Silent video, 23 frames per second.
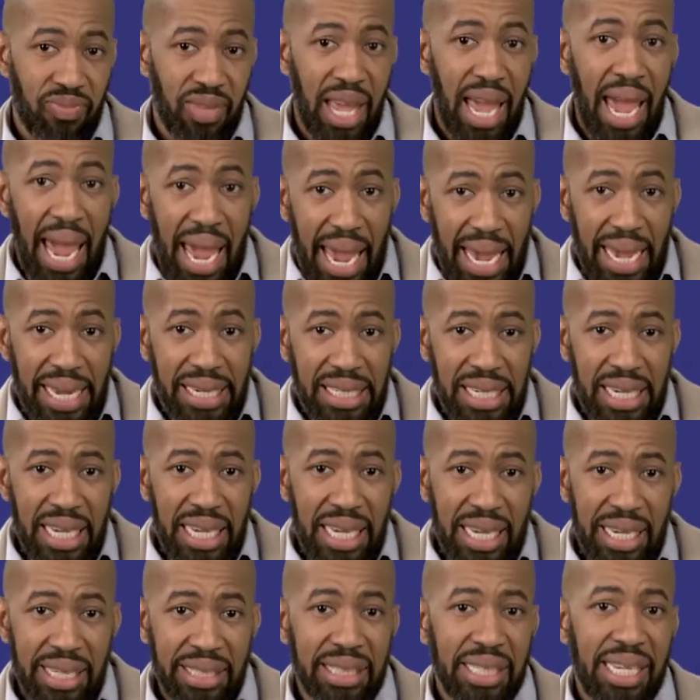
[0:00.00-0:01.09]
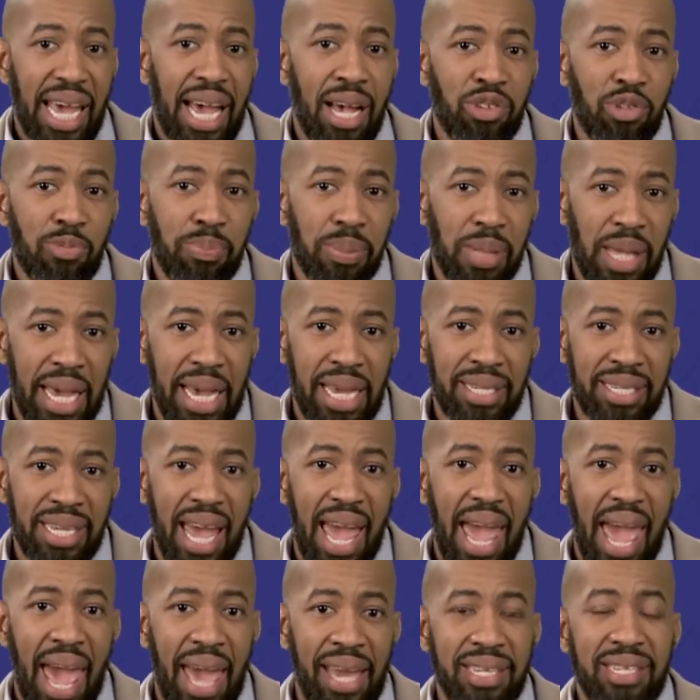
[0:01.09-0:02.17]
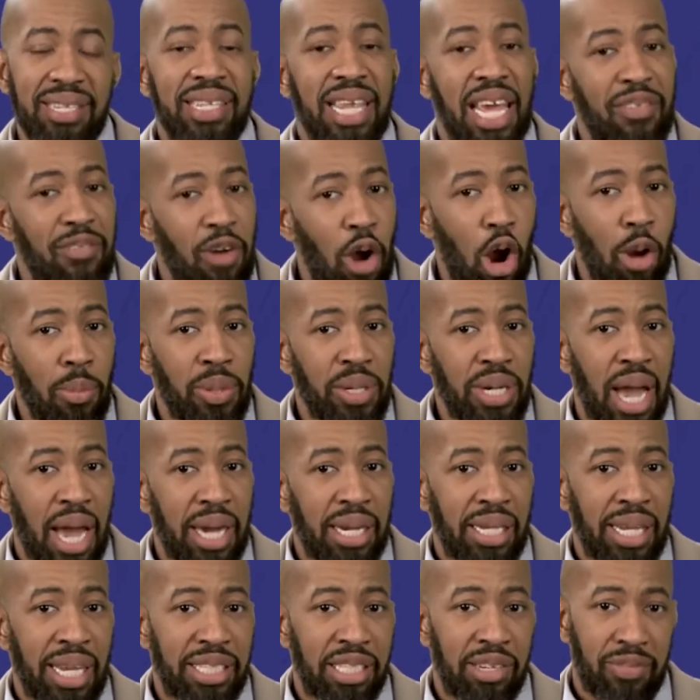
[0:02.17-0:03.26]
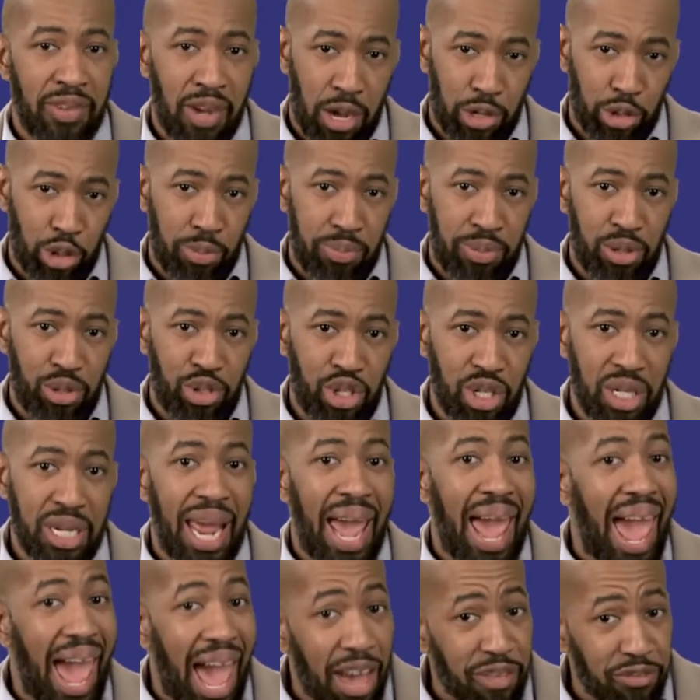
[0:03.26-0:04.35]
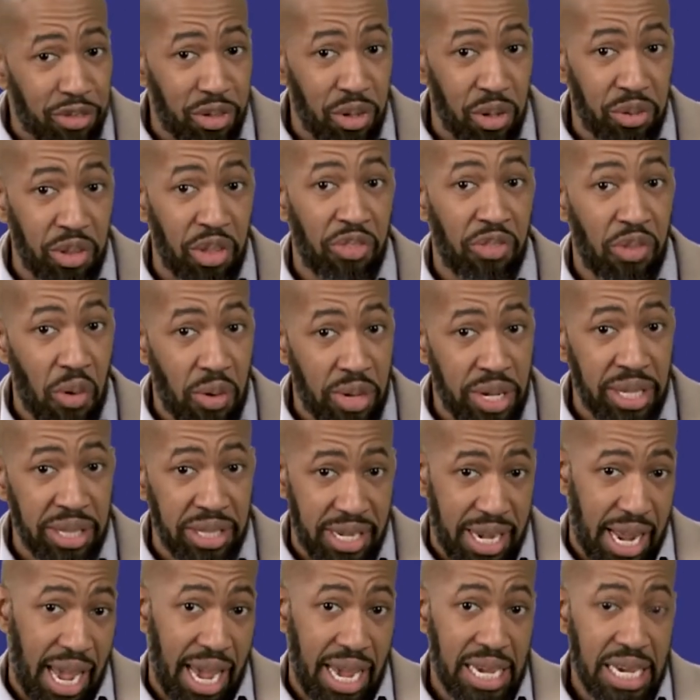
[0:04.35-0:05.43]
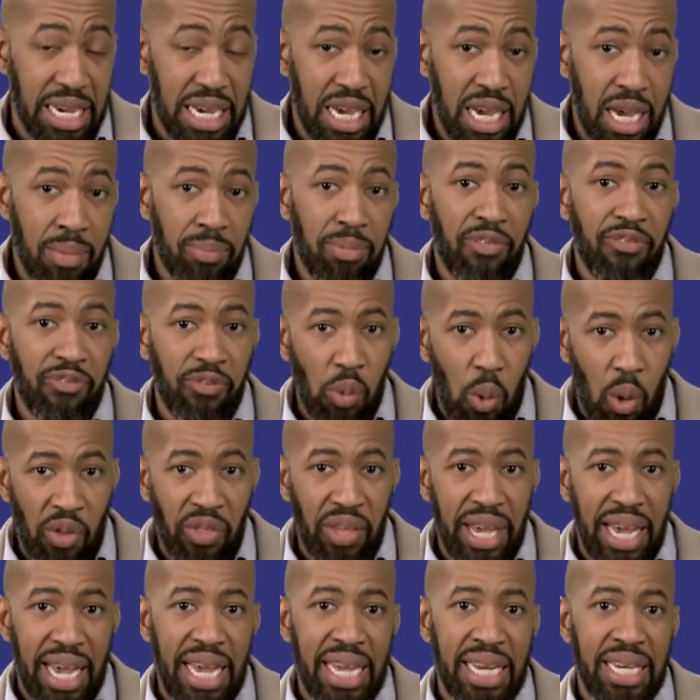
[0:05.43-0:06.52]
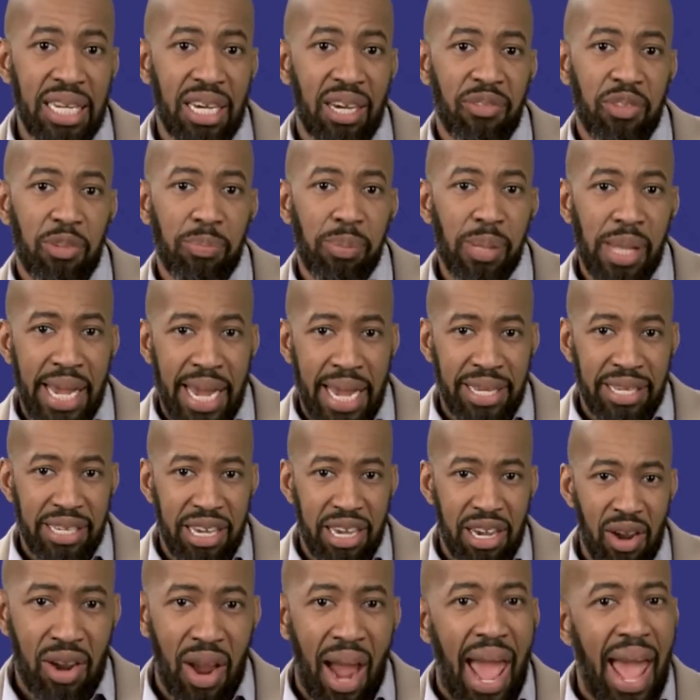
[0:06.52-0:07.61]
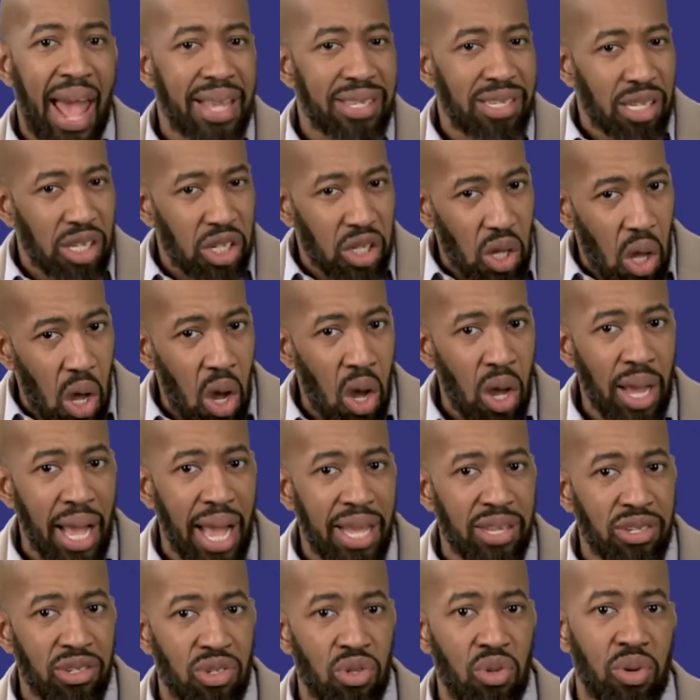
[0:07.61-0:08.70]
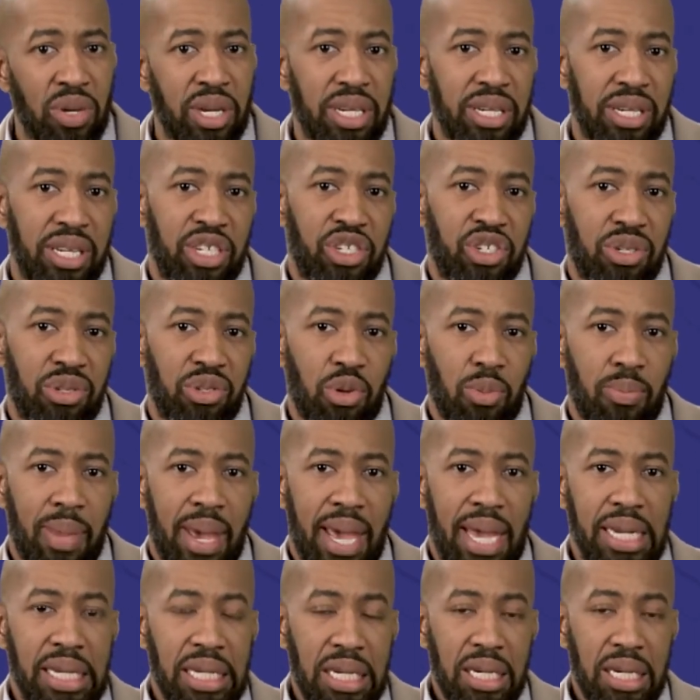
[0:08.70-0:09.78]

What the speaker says: And it allows a plan to add a Safe Harbor non-elective contribution after the 30th day before the end of the plan year, as long as two conditions are met.